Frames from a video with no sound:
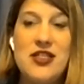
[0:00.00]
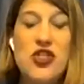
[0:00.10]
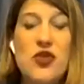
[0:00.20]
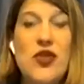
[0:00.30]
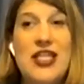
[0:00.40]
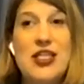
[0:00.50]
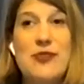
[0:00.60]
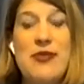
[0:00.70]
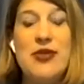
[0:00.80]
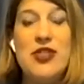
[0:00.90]
Do you like to
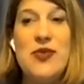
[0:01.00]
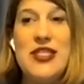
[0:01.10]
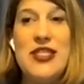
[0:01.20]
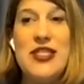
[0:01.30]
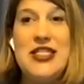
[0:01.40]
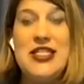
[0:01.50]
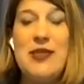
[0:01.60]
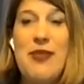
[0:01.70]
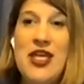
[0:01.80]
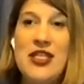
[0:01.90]
be able to
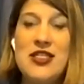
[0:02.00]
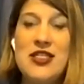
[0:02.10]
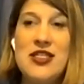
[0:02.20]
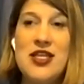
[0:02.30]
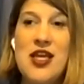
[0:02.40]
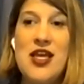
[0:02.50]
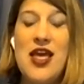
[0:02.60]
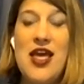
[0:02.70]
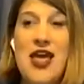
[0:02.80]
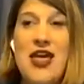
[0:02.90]
anticipate
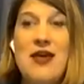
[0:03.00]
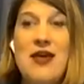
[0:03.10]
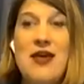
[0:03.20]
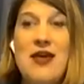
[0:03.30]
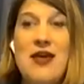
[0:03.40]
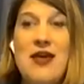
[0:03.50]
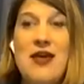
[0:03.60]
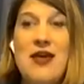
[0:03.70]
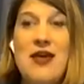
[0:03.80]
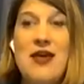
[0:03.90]
A and B,
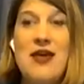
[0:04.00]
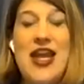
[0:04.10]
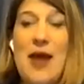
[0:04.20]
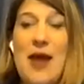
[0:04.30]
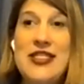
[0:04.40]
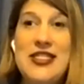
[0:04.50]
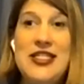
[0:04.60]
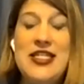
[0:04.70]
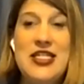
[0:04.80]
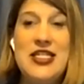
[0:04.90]
and once that happens,
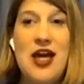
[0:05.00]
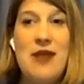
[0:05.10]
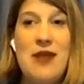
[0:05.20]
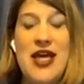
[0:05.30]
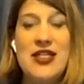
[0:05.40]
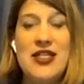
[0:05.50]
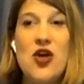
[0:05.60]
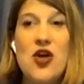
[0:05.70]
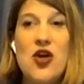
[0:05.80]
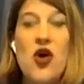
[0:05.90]
C and D come
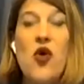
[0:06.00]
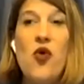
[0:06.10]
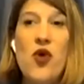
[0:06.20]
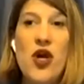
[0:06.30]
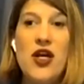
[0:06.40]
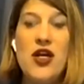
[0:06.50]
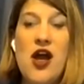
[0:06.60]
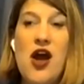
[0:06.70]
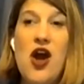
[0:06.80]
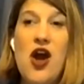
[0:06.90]
next? Or
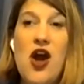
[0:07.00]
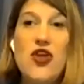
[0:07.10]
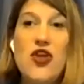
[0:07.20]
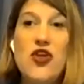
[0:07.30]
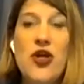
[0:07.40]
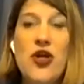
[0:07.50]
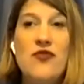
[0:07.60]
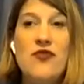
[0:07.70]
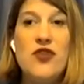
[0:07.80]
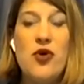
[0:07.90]
are you more
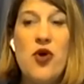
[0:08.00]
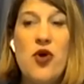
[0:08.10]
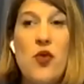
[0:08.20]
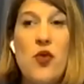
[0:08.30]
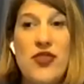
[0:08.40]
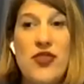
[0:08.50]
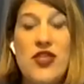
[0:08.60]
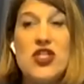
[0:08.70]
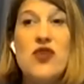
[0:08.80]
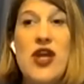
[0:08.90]
comfortable with the
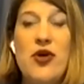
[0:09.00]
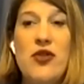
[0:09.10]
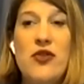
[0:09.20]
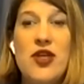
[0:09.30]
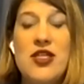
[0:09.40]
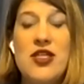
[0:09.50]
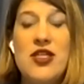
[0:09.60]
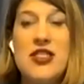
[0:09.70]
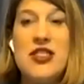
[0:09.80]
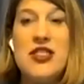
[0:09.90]
scramble?
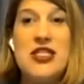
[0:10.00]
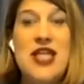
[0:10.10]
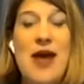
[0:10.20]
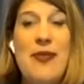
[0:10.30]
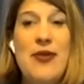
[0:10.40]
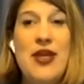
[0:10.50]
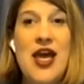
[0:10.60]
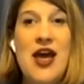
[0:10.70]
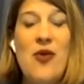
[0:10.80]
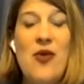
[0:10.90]
C's happening
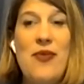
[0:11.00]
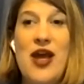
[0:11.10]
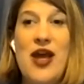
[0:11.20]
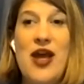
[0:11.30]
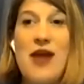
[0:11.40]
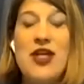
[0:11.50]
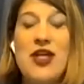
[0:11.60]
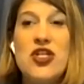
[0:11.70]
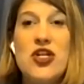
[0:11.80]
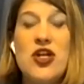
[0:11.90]
now, but I'm not
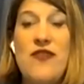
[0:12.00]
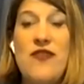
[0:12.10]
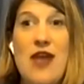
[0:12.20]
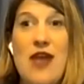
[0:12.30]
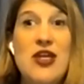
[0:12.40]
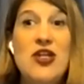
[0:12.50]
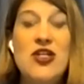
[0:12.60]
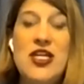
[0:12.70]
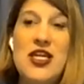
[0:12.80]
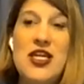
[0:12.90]
sure if A, B, or
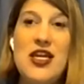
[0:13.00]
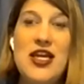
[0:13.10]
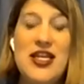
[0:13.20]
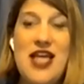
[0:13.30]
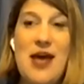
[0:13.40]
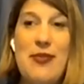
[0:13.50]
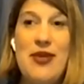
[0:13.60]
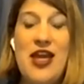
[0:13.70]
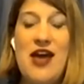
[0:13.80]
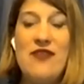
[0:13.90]
D is
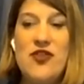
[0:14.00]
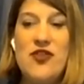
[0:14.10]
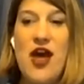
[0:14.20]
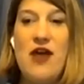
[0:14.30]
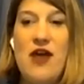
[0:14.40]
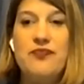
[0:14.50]
happening after that.